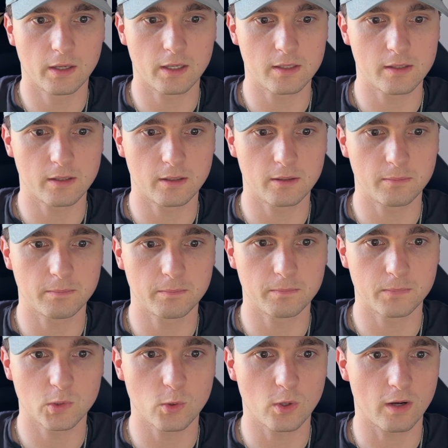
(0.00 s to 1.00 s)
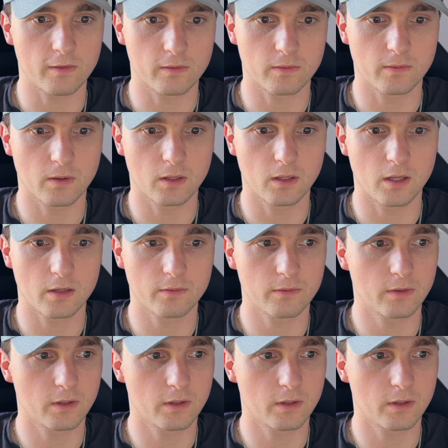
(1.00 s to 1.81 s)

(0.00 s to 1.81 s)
And you have a lot of